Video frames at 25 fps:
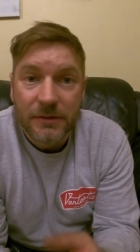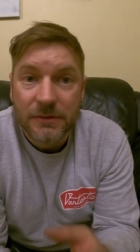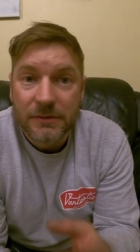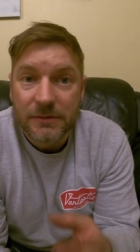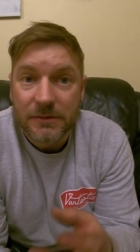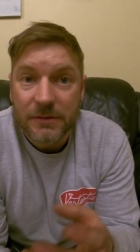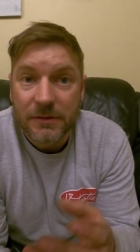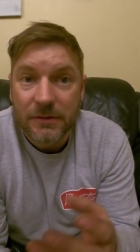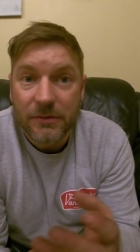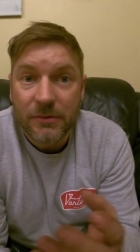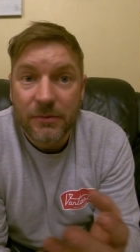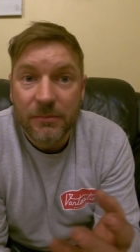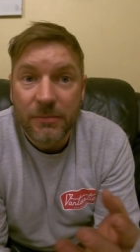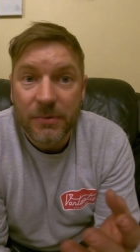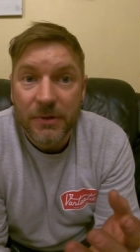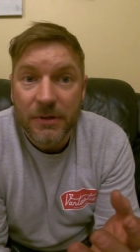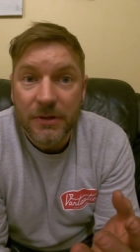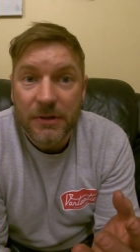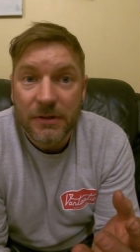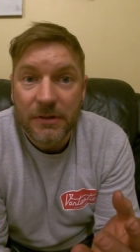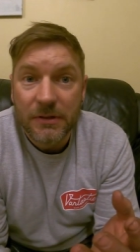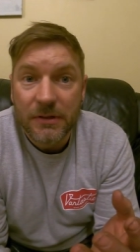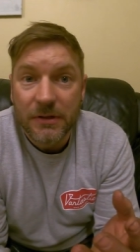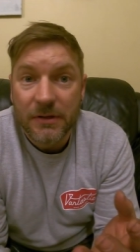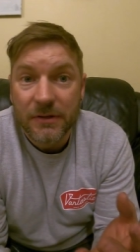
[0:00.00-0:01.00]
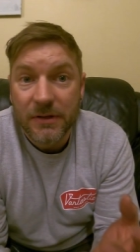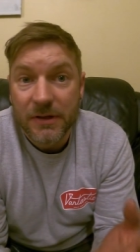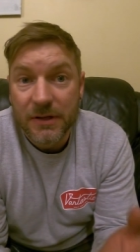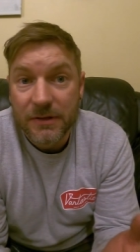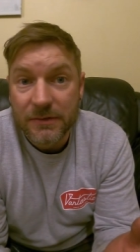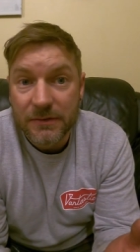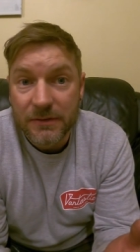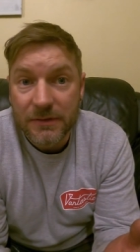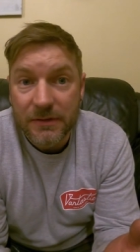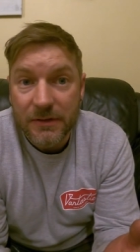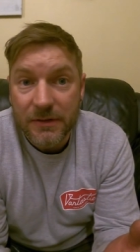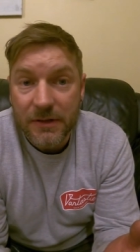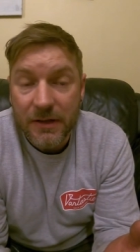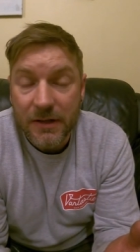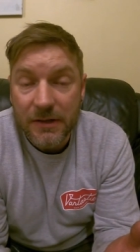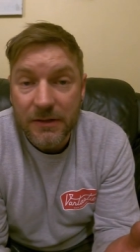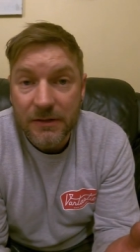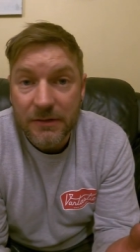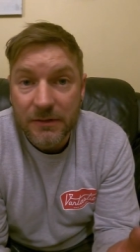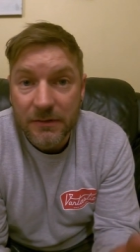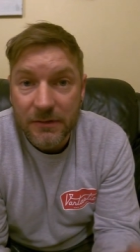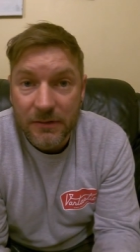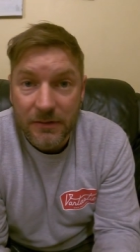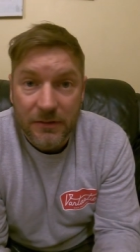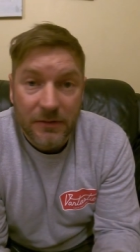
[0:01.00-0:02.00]
So it would be, at the end of the
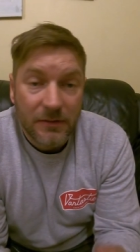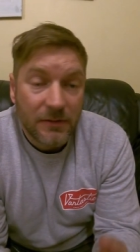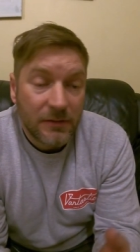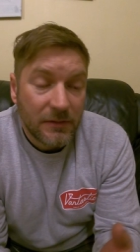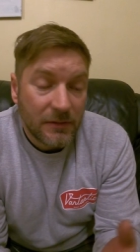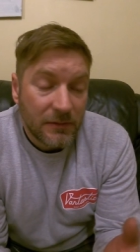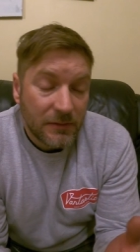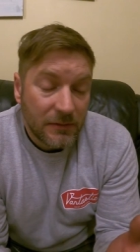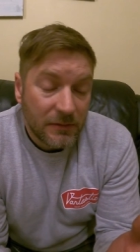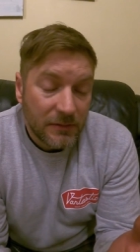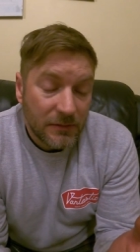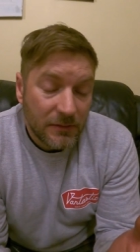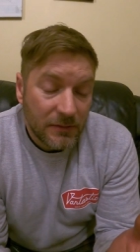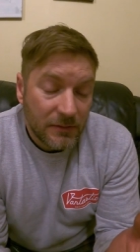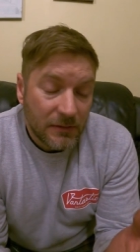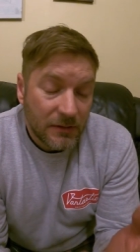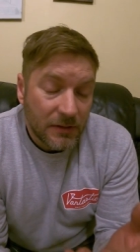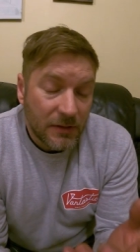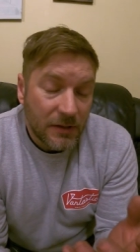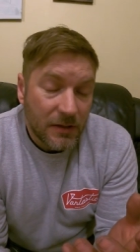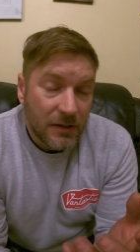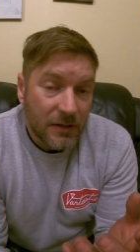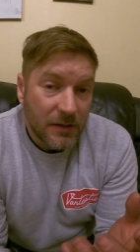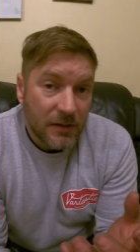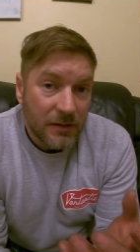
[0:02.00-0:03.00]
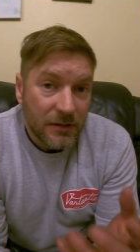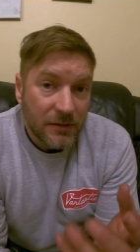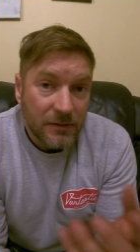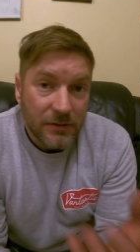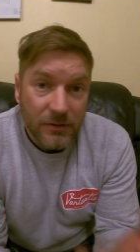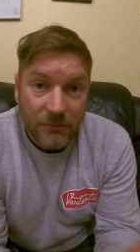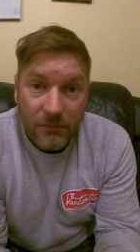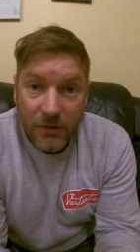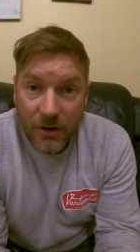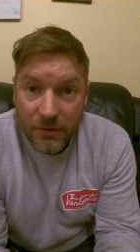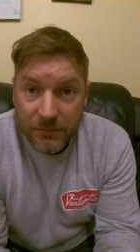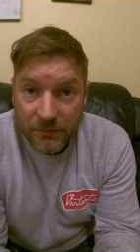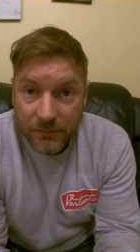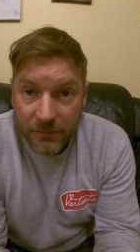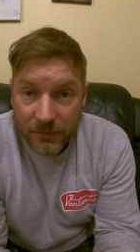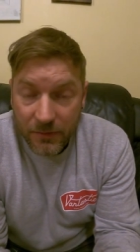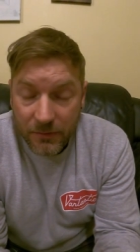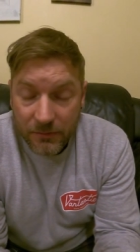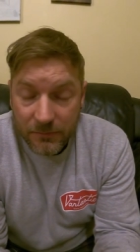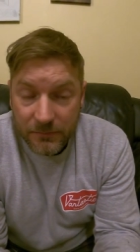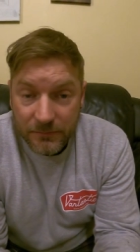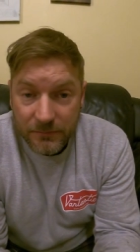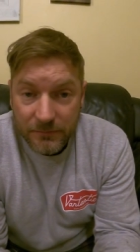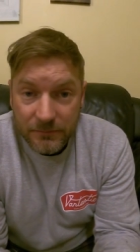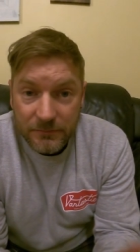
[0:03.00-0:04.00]
day, uh, your own
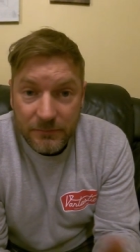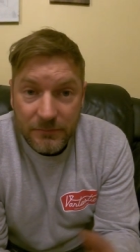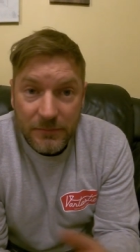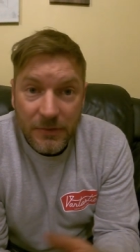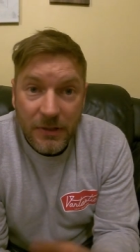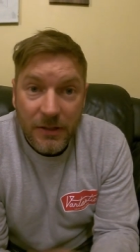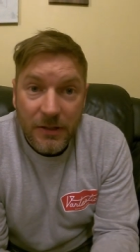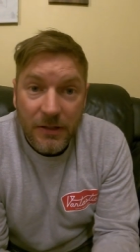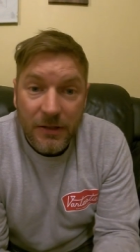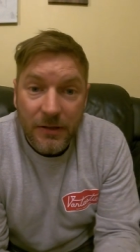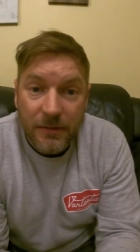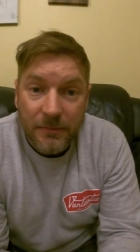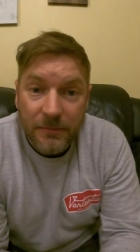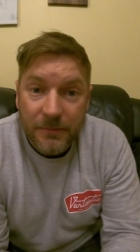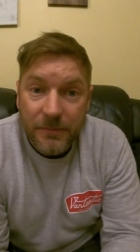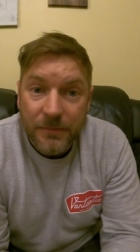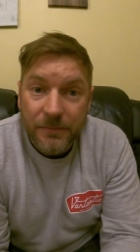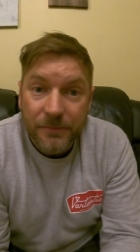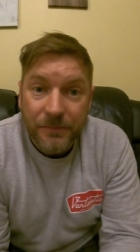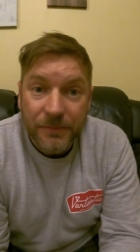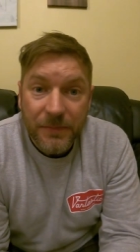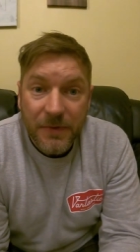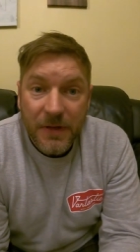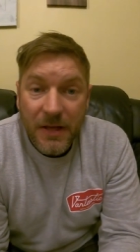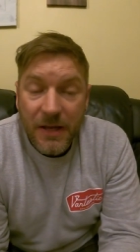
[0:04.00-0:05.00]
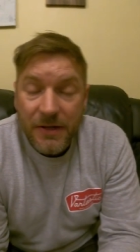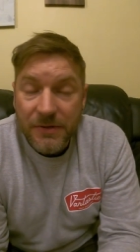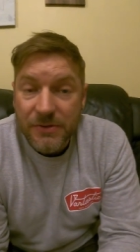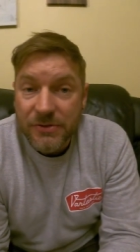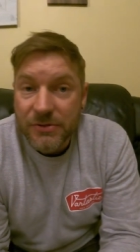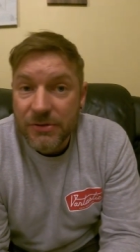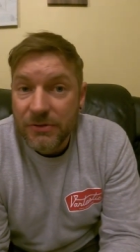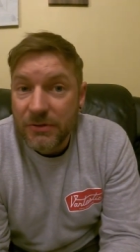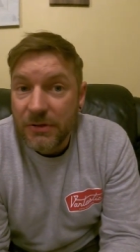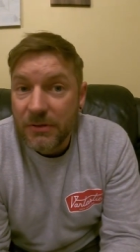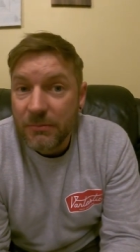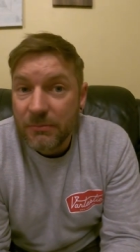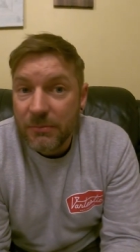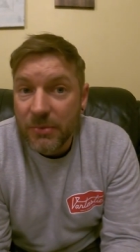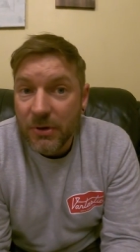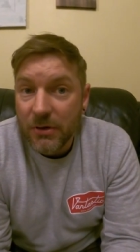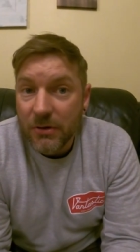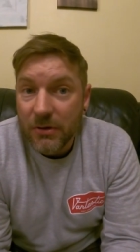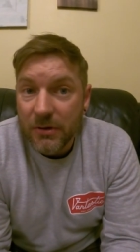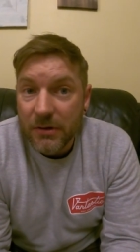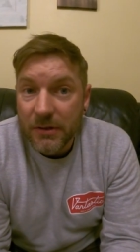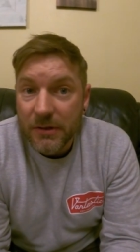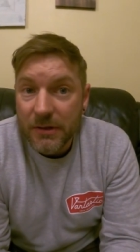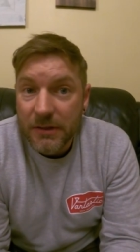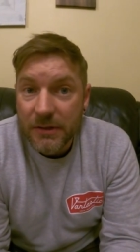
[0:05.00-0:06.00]
fault. Um, yes, you can
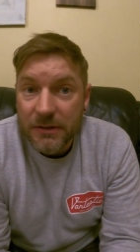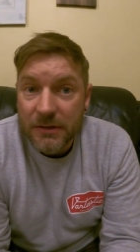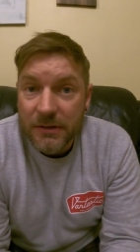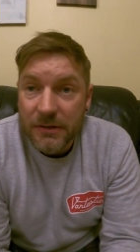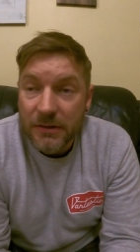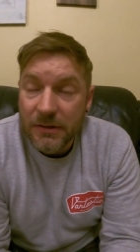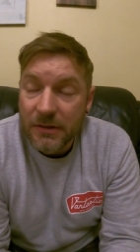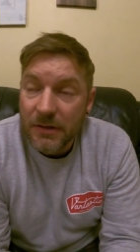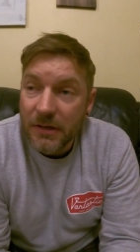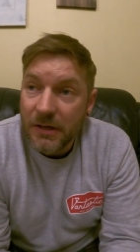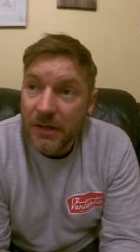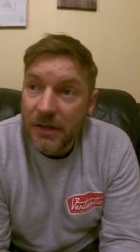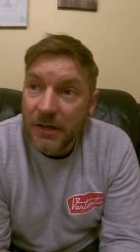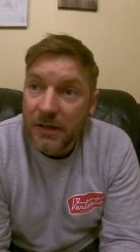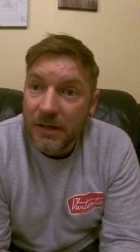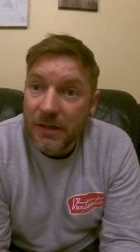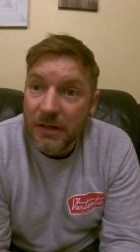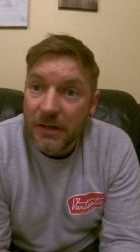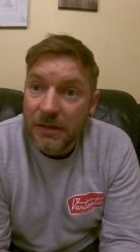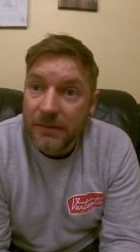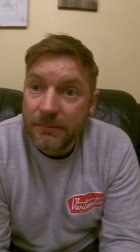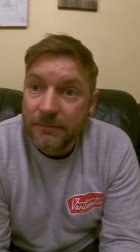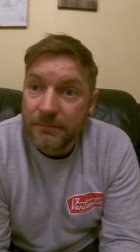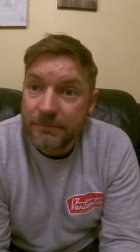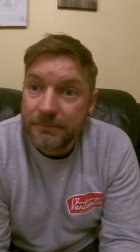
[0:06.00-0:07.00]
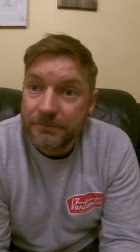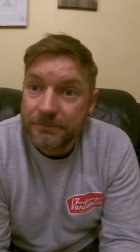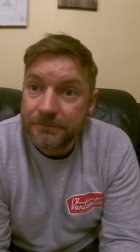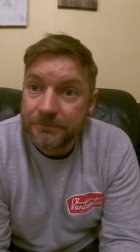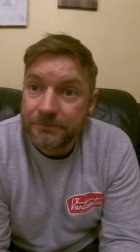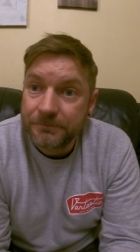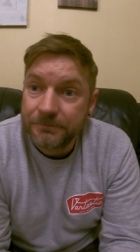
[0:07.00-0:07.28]
buy um,